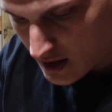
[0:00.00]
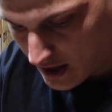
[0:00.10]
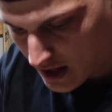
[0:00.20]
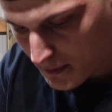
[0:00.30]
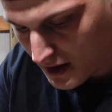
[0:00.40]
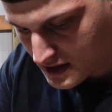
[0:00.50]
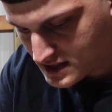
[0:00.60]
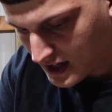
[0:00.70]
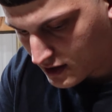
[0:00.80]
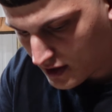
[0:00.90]
and kind of made
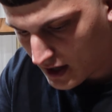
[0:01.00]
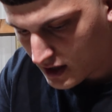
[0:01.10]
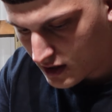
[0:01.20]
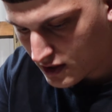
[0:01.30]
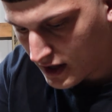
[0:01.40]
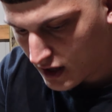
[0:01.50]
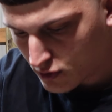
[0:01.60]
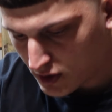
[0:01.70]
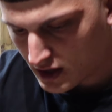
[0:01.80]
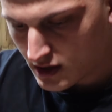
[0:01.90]
this like light, light
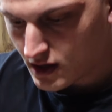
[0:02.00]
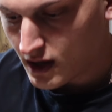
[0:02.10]
green